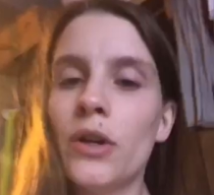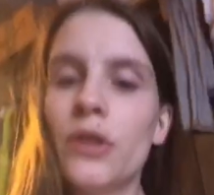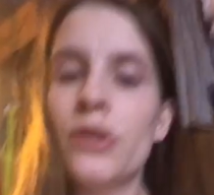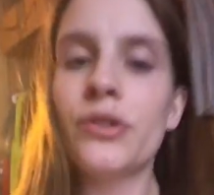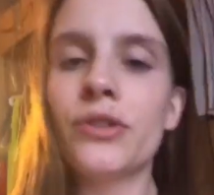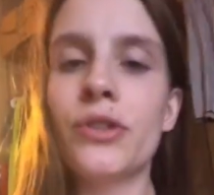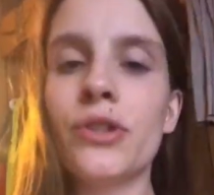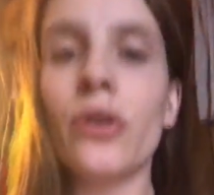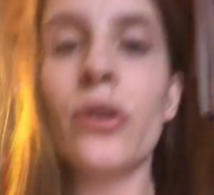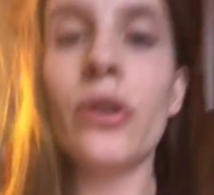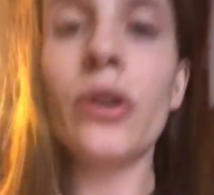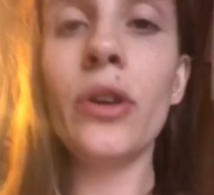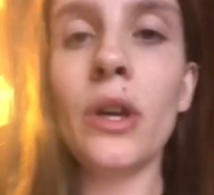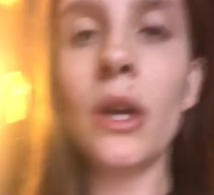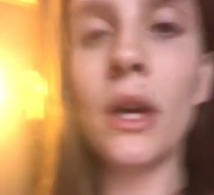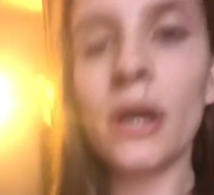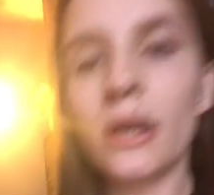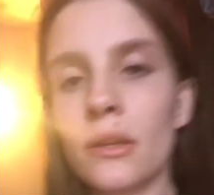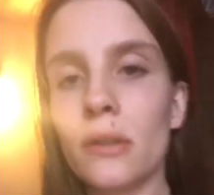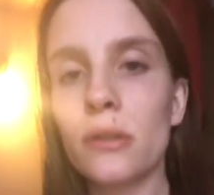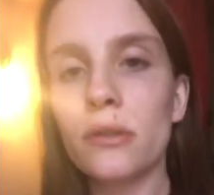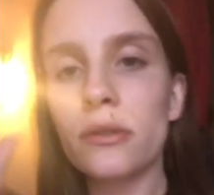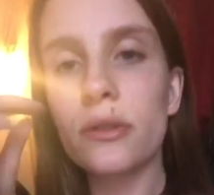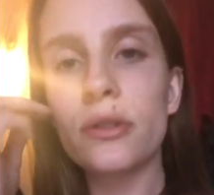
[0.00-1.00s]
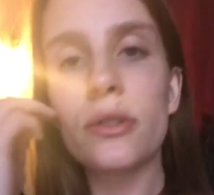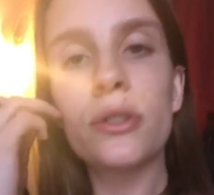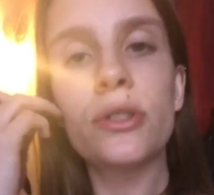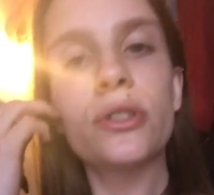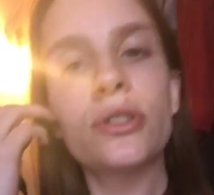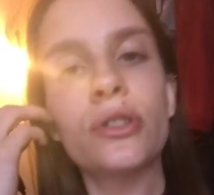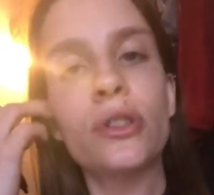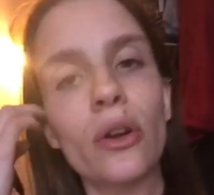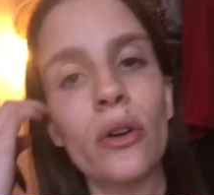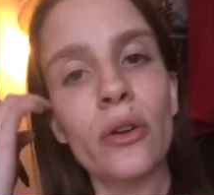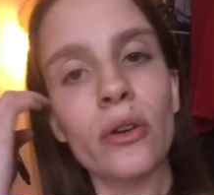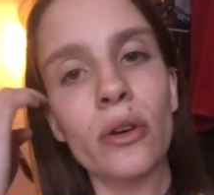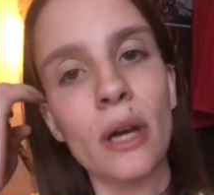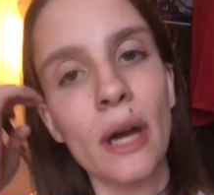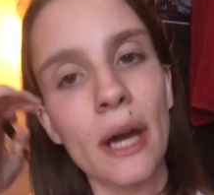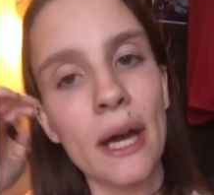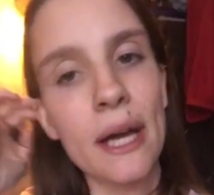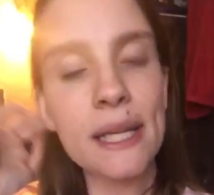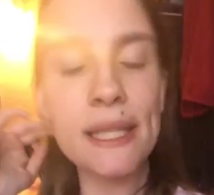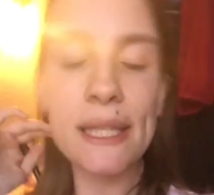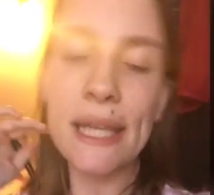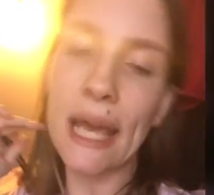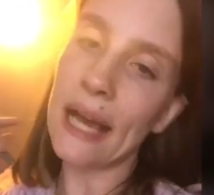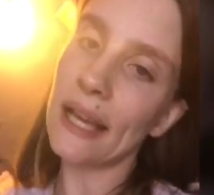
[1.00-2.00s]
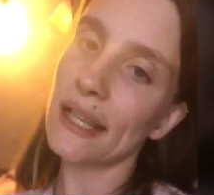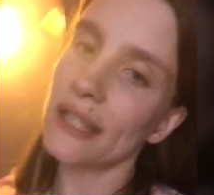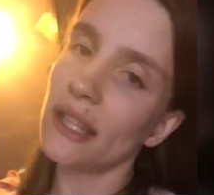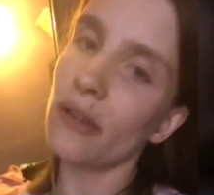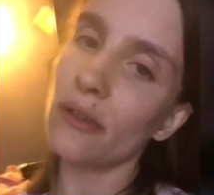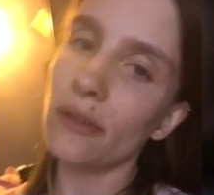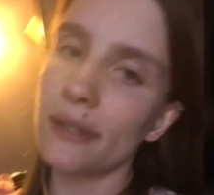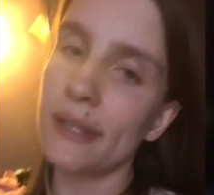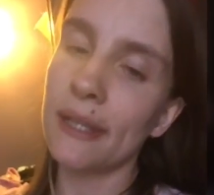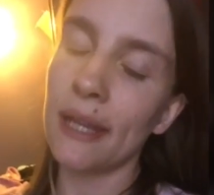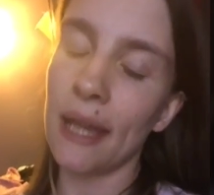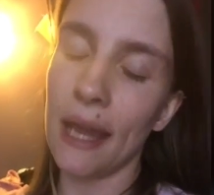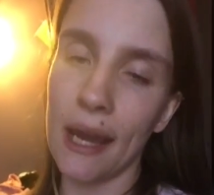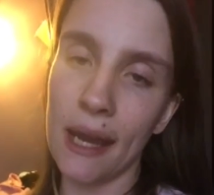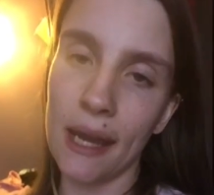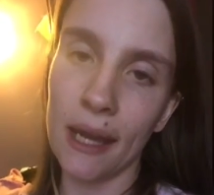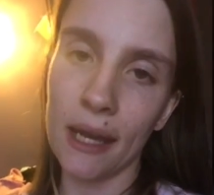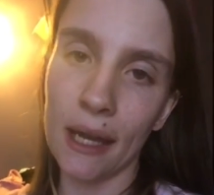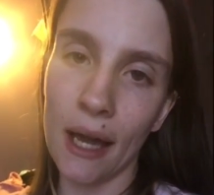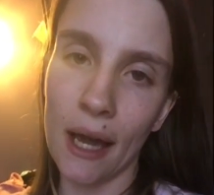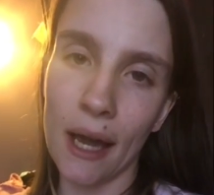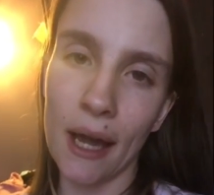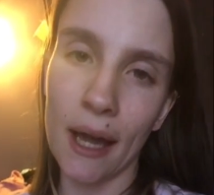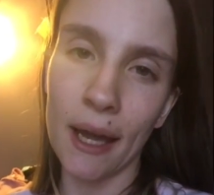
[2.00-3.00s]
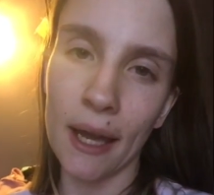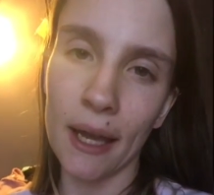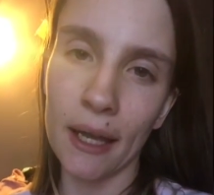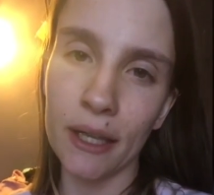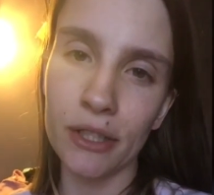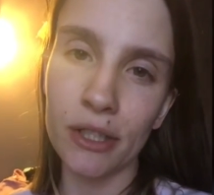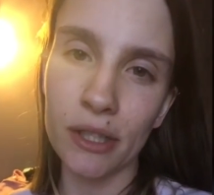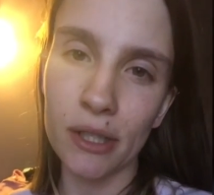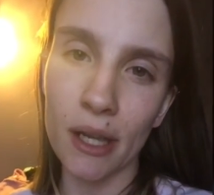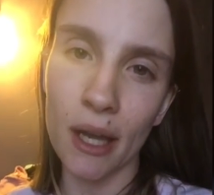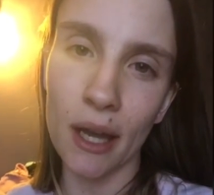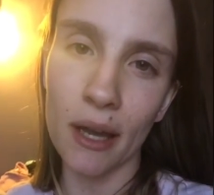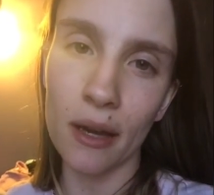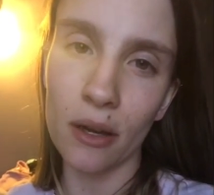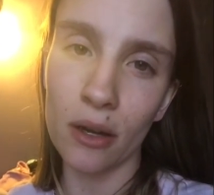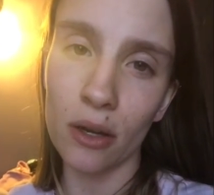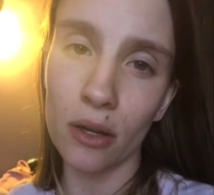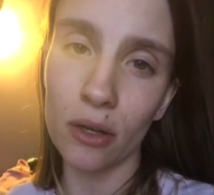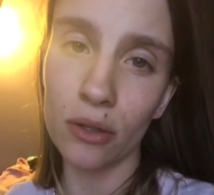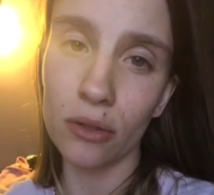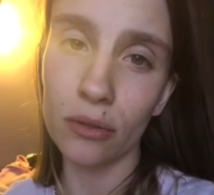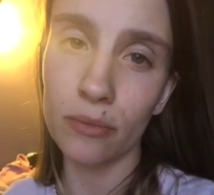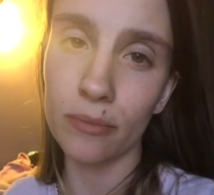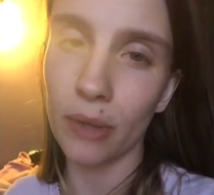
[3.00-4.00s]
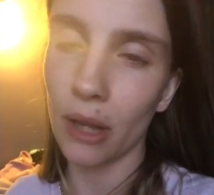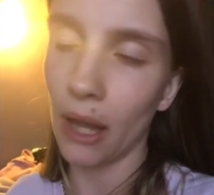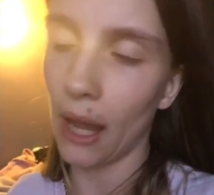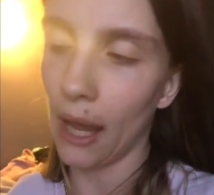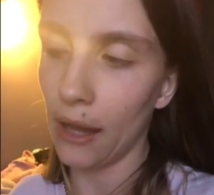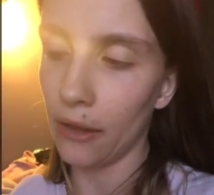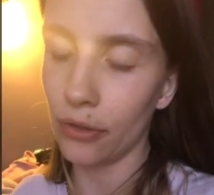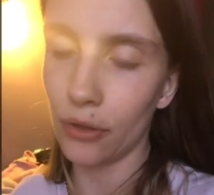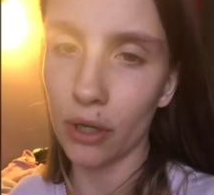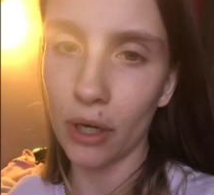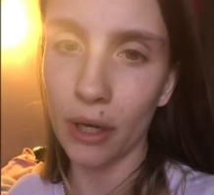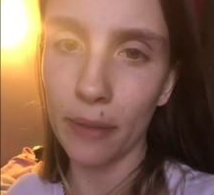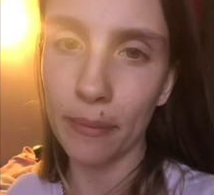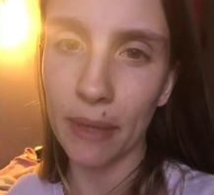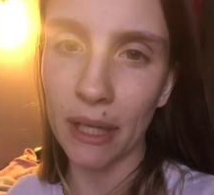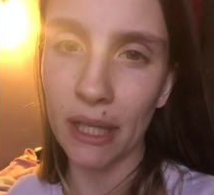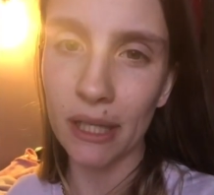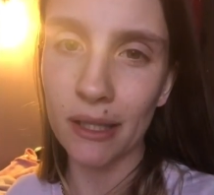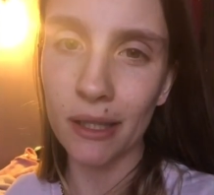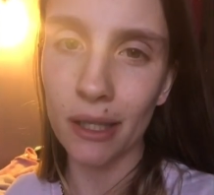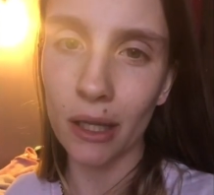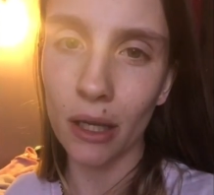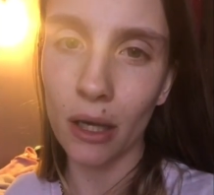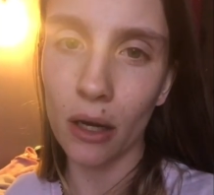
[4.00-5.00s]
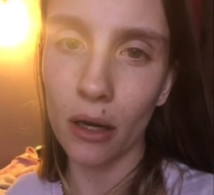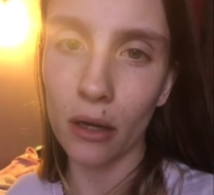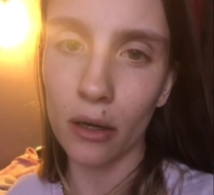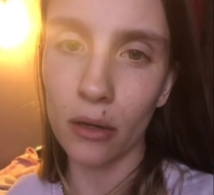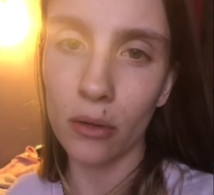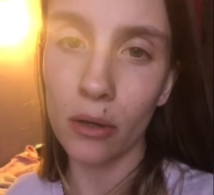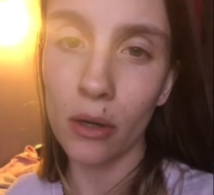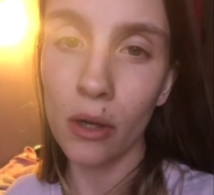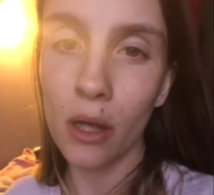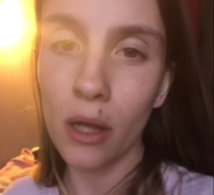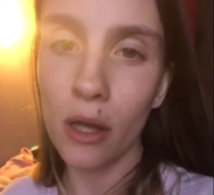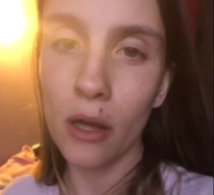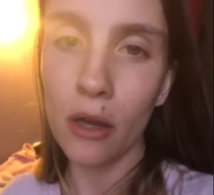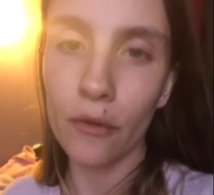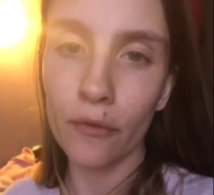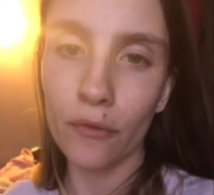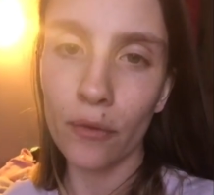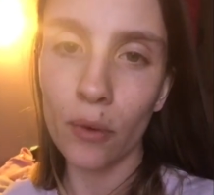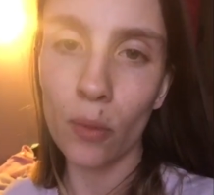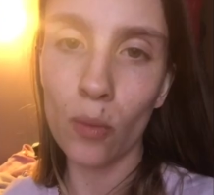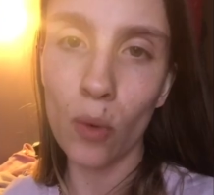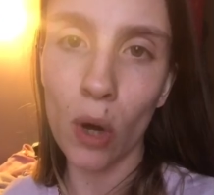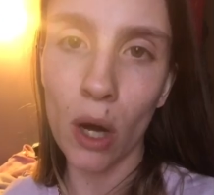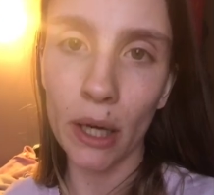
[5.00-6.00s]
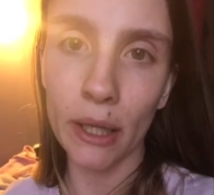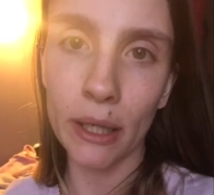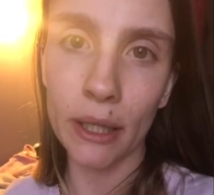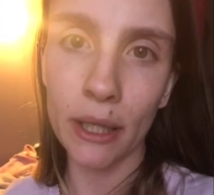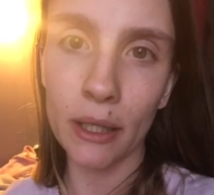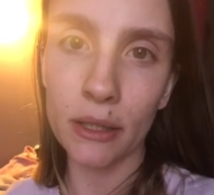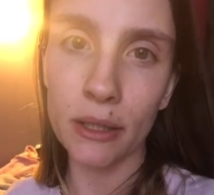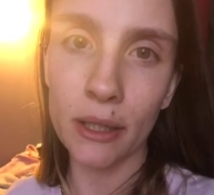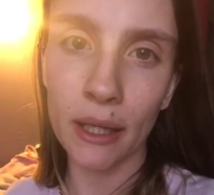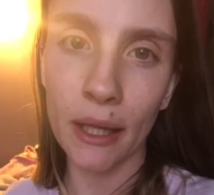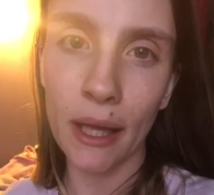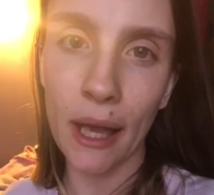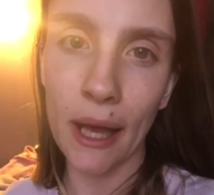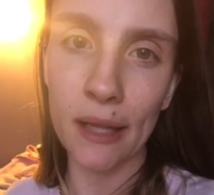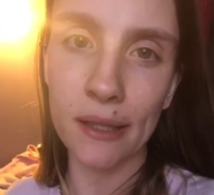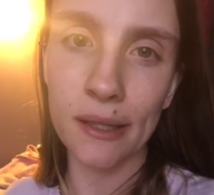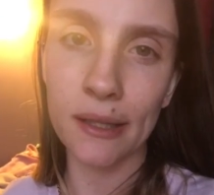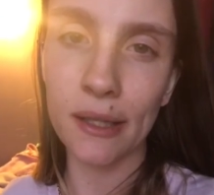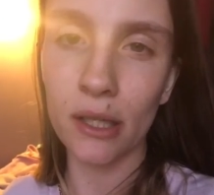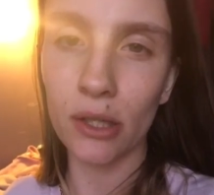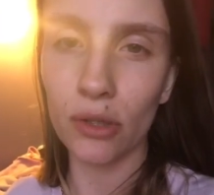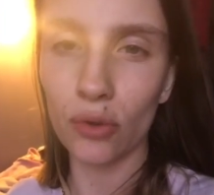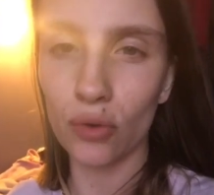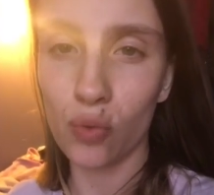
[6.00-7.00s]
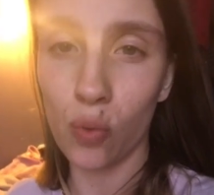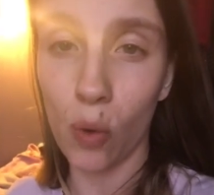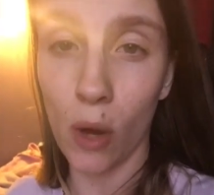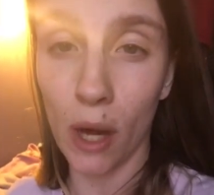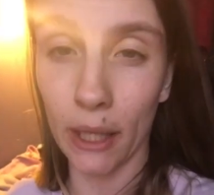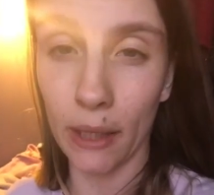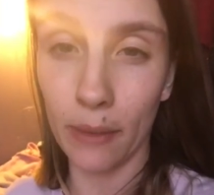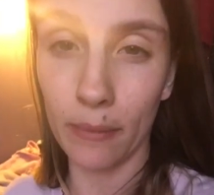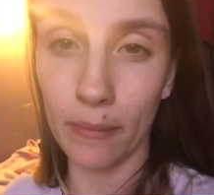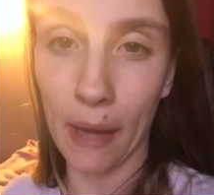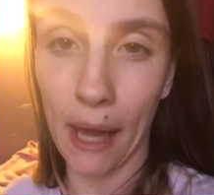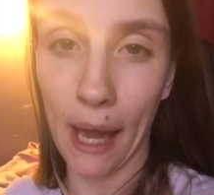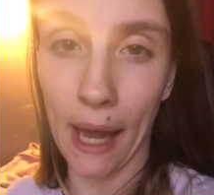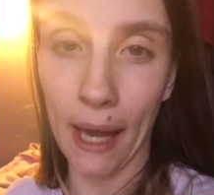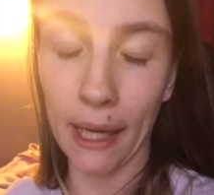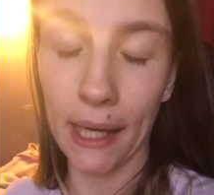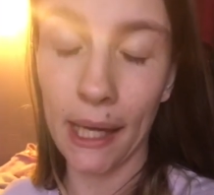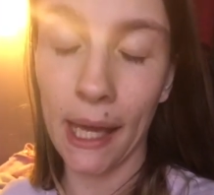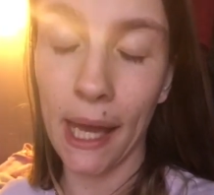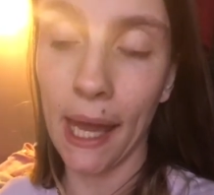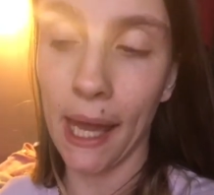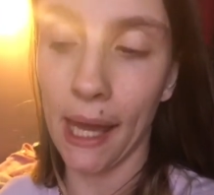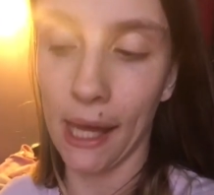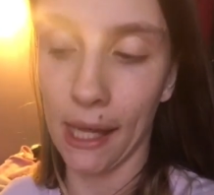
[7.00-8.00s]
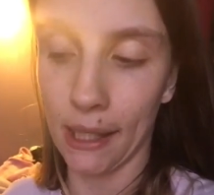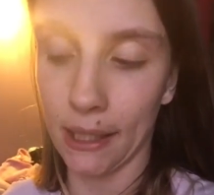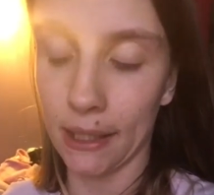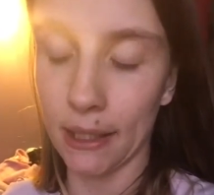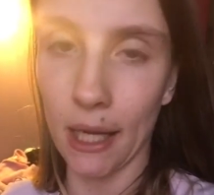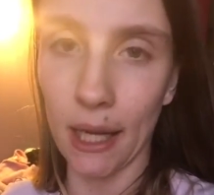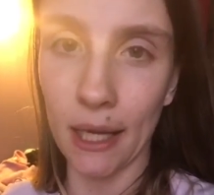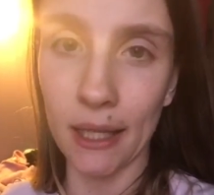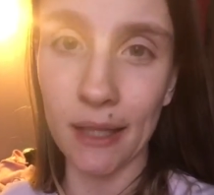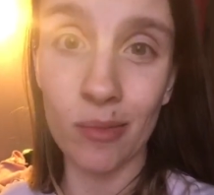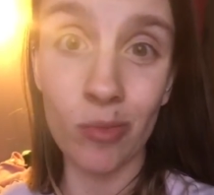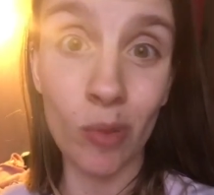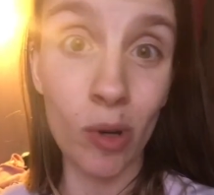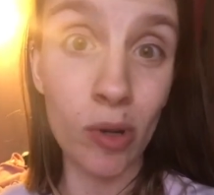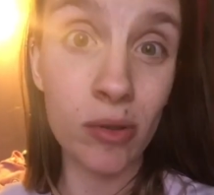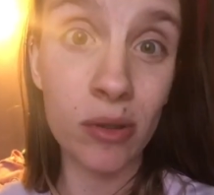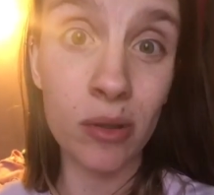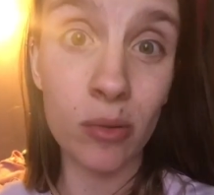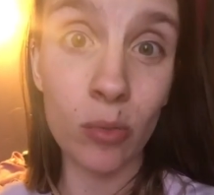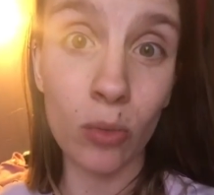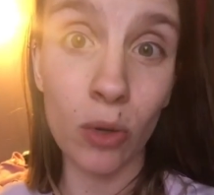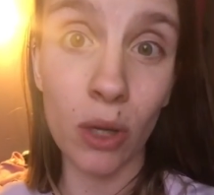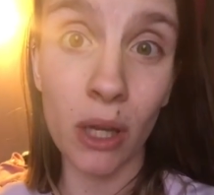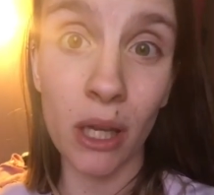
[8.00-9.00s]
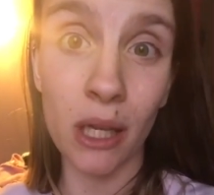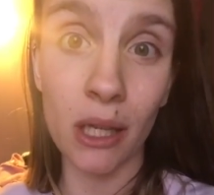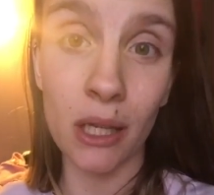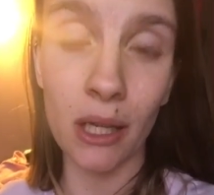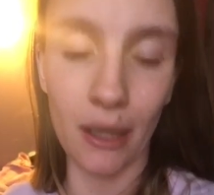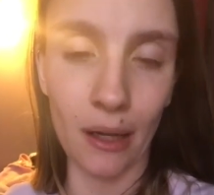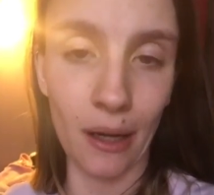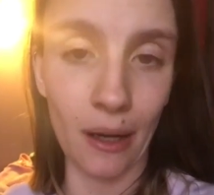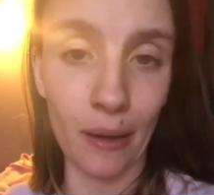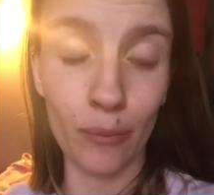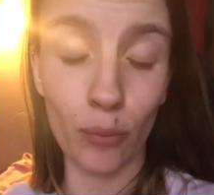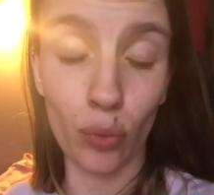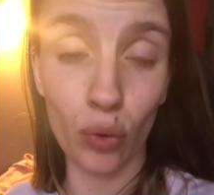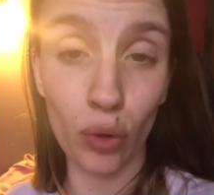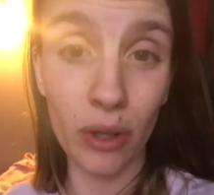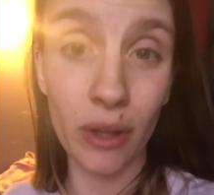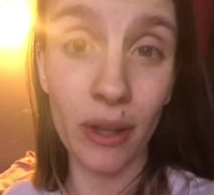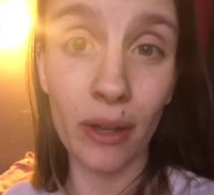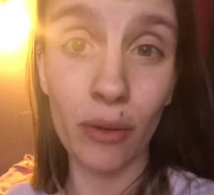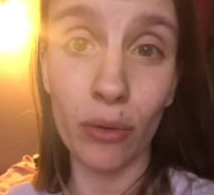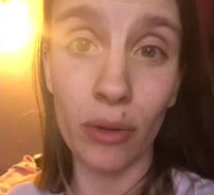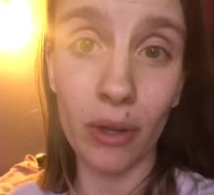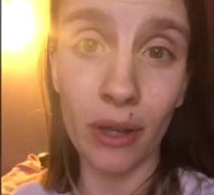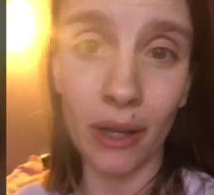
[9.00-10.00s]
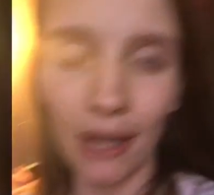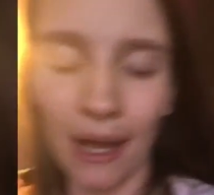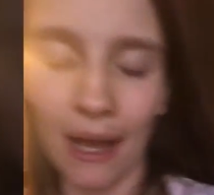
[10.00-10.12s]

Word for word: So you so you guys, as I was saying, I just got home like 30 minutes ago from walking to the gas station, walking back, and I smoked some weed, and I'm really, really